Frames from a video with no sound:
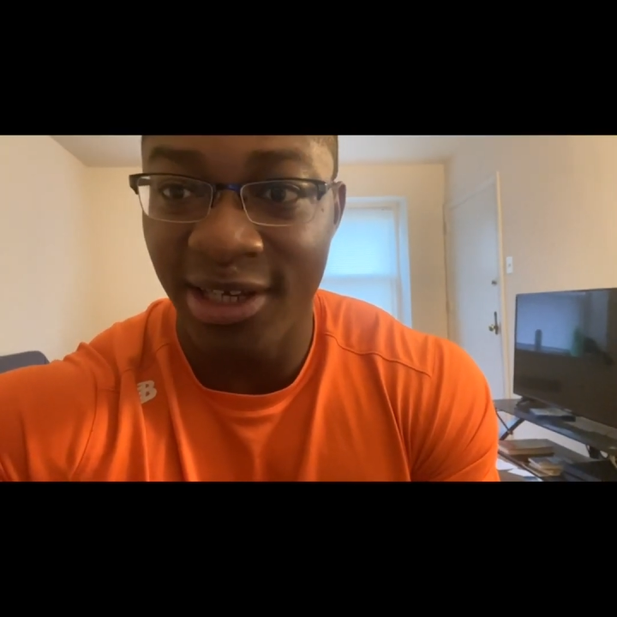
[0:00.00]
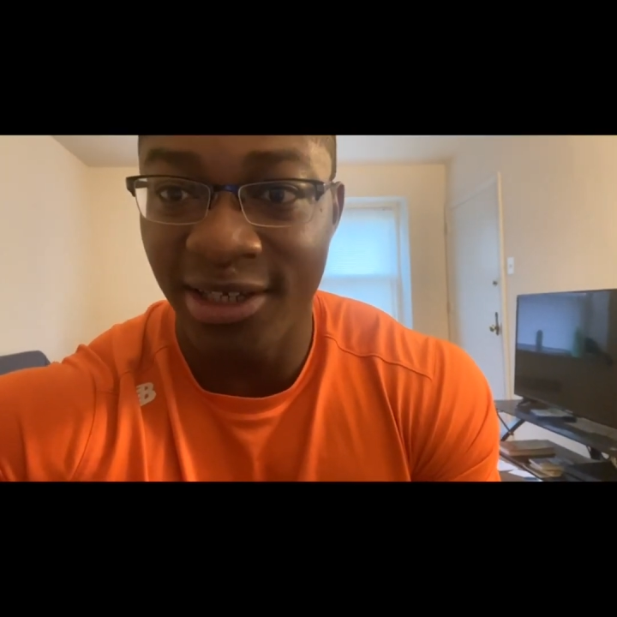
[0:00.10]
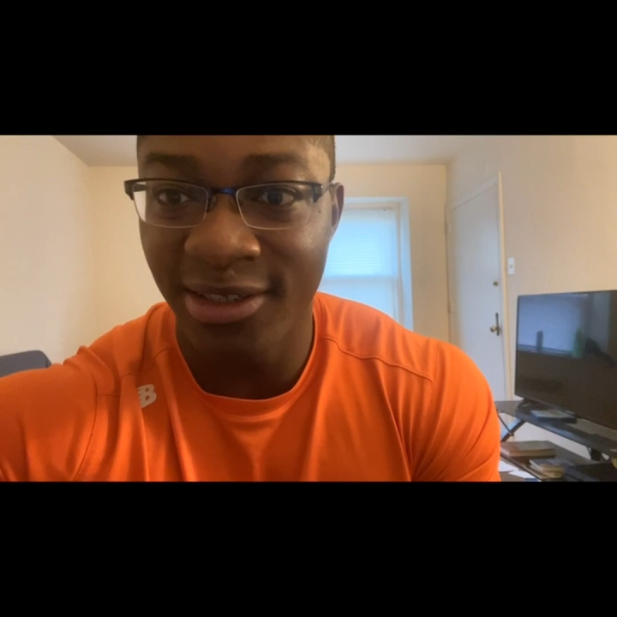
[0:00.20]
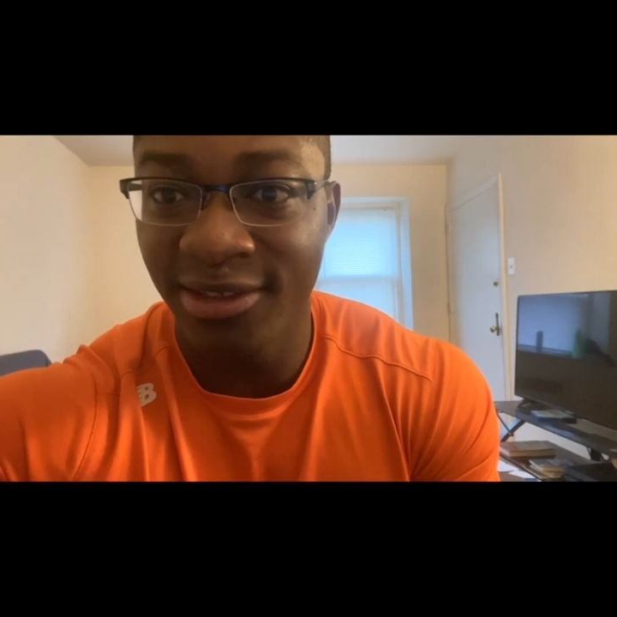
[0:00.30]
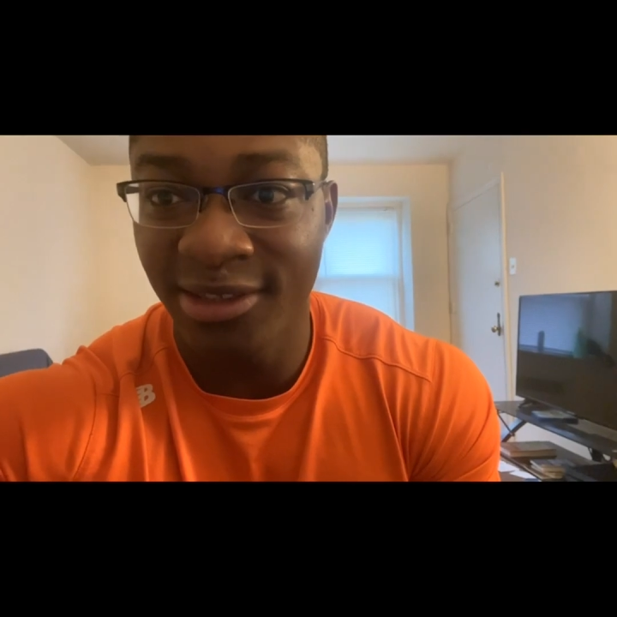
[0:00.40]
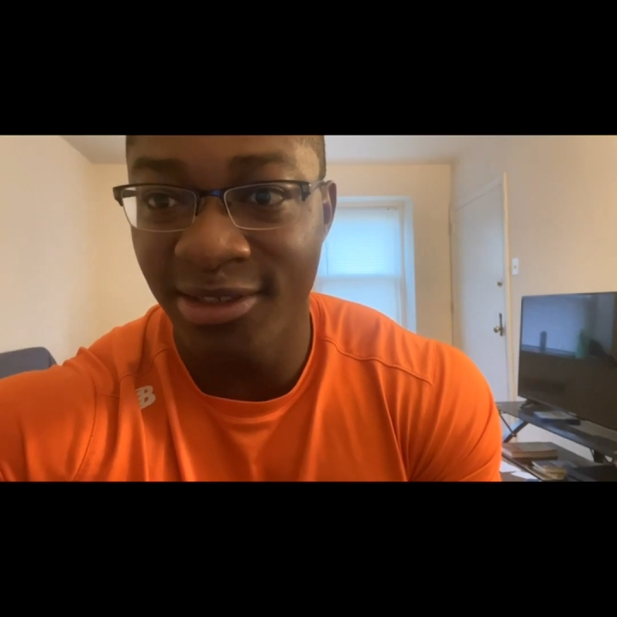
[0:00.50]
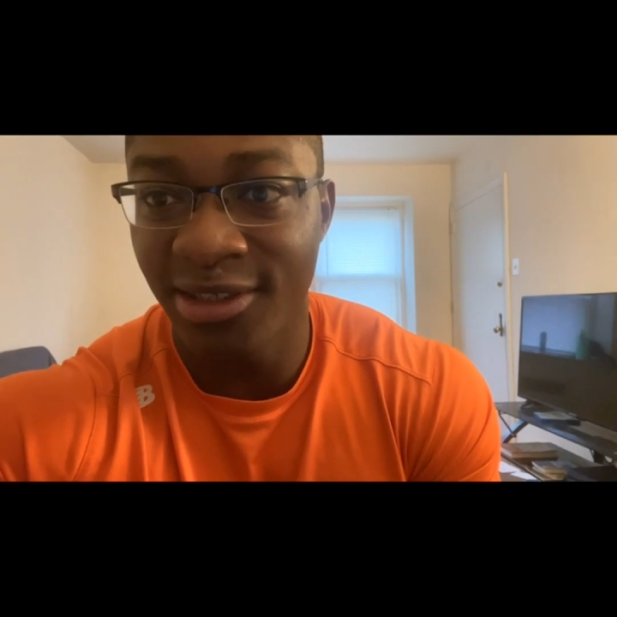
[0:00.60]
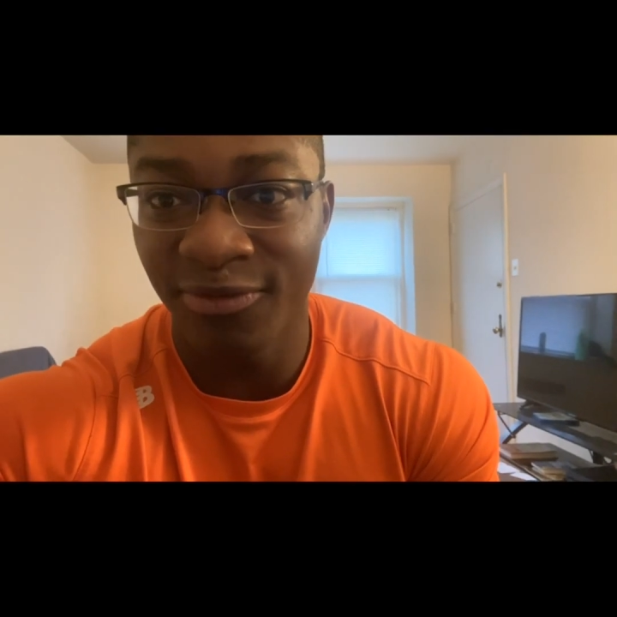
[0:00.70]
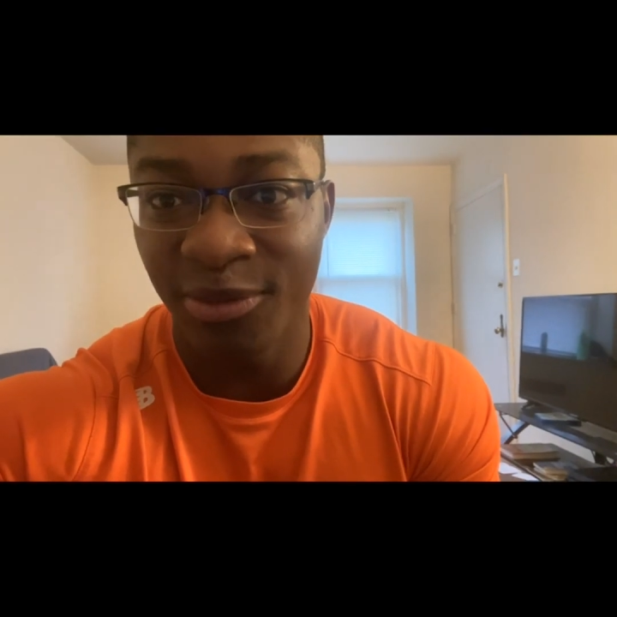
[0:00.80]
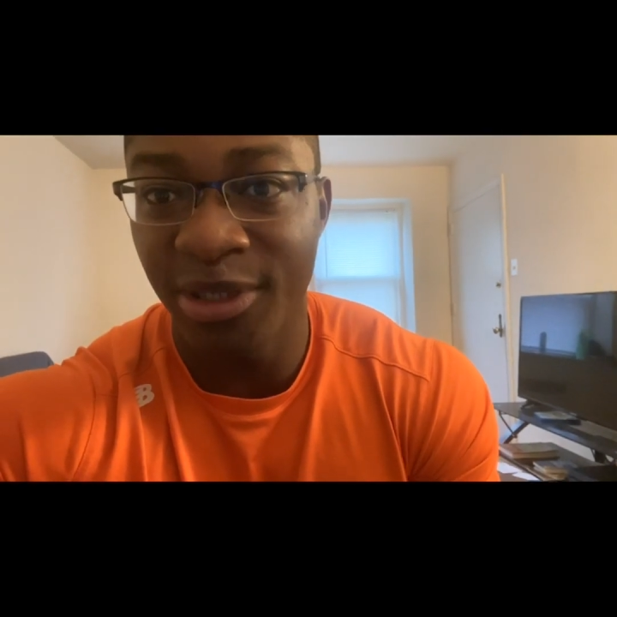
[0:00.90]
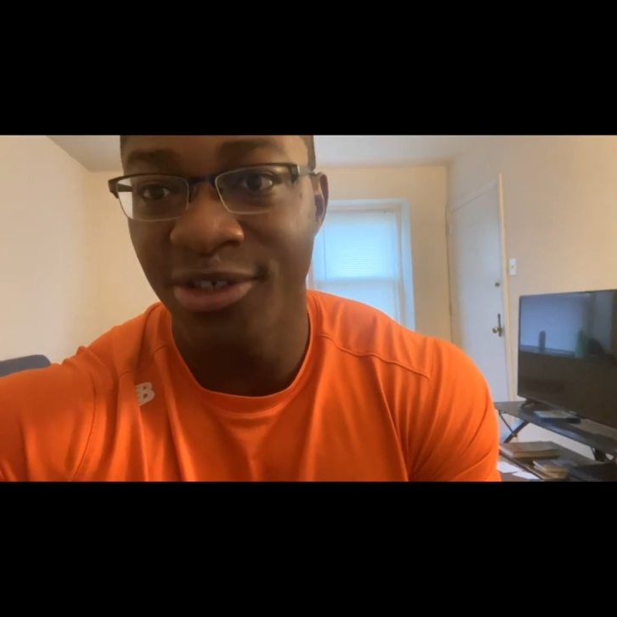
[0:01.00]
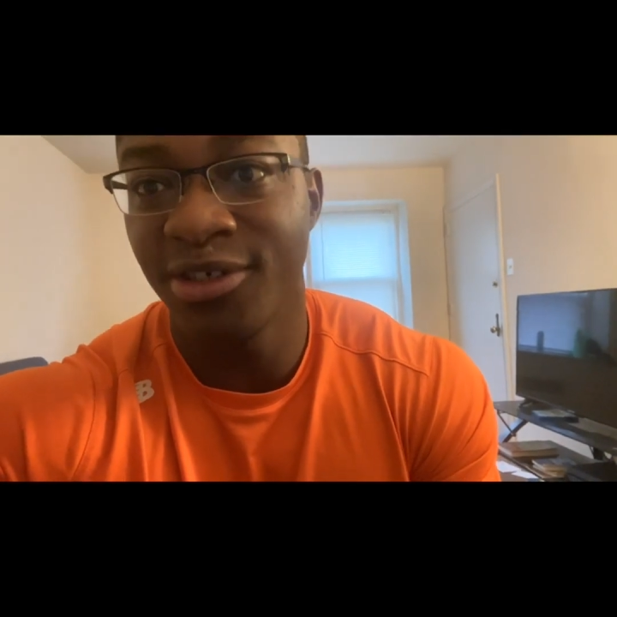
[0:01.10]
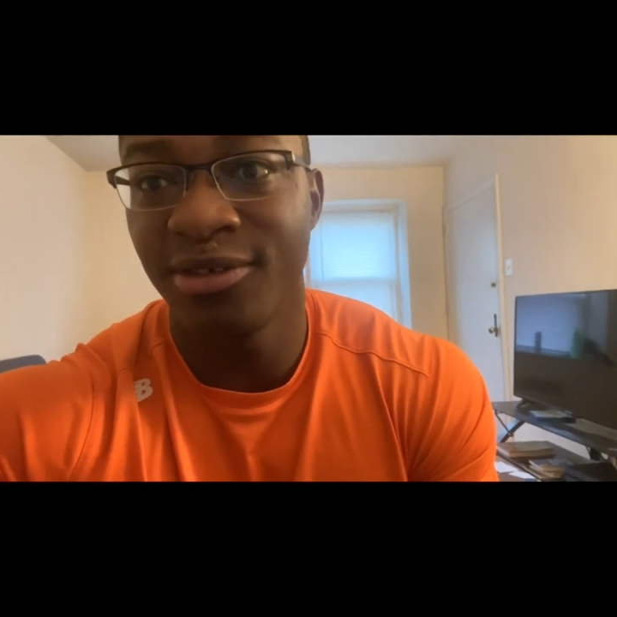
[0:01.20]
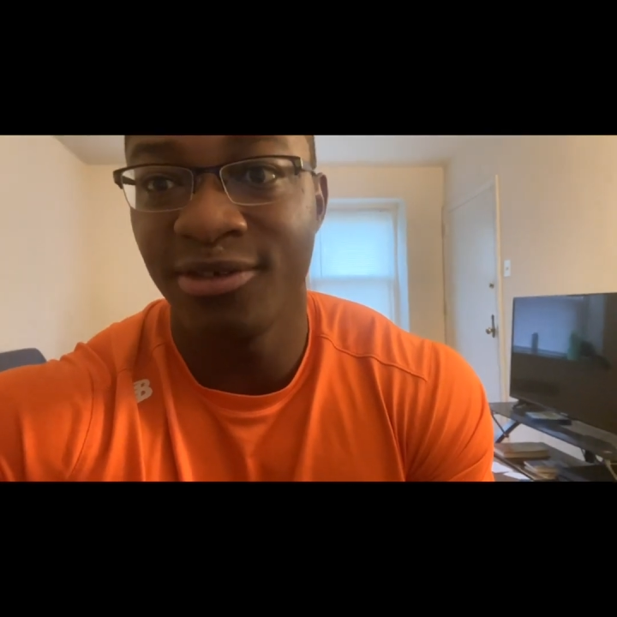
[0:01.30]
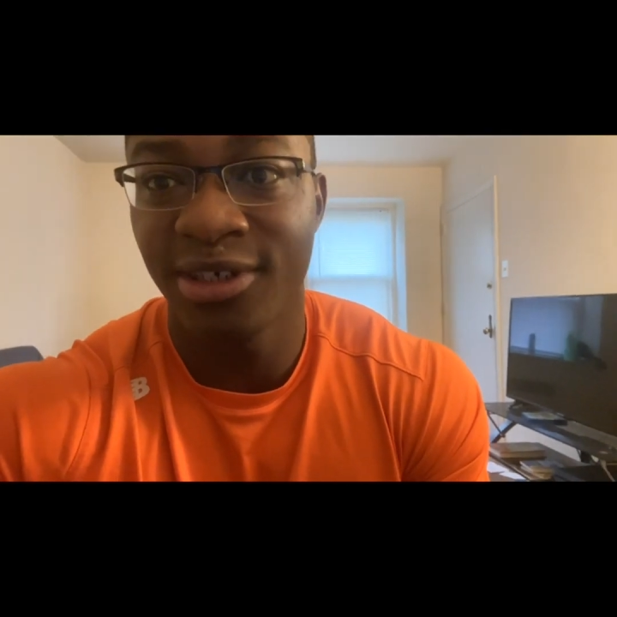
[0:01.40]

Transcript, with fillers: like this information,